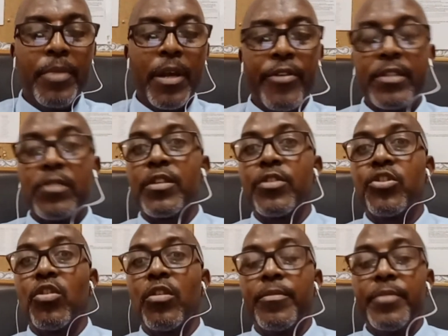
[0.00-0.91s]
parents
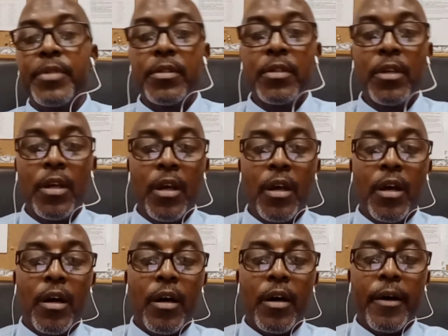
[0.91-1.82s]
losing jobs.
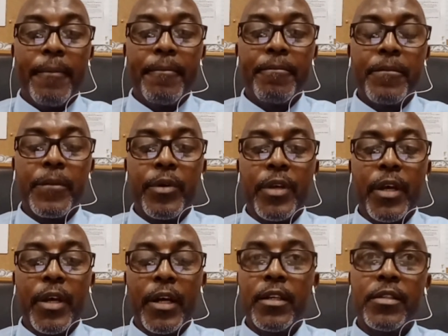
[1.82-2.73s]
We
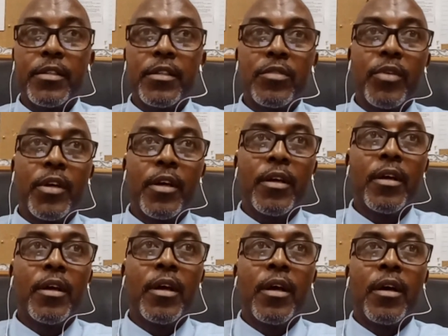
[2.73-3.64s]
had cases
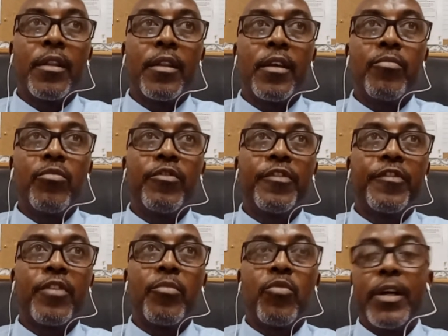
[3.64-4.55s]
where they moved
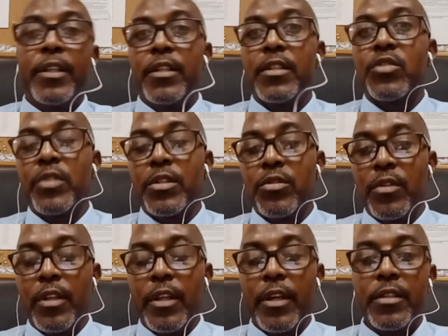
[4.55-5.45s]
from one district to
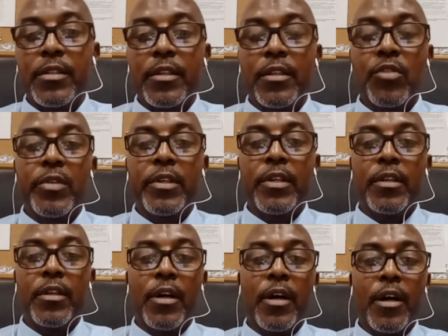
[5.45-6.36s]
the next that
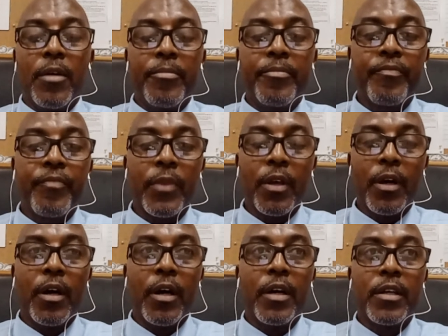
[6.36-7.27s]
created
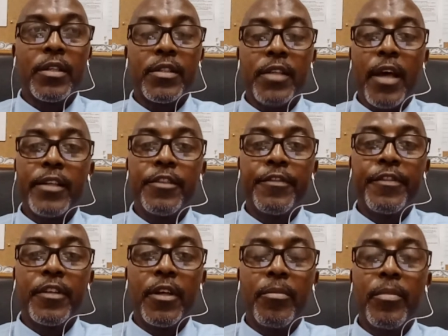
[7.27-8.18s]
anxiety
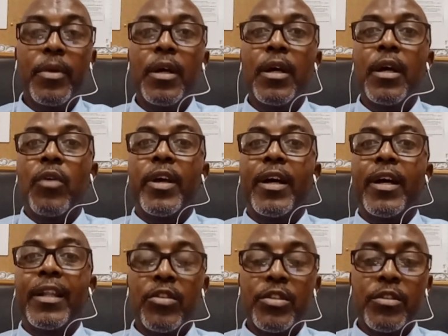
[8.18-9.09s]
for them. We
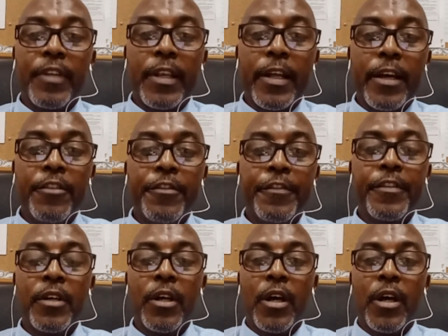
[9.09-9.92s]
had loss of life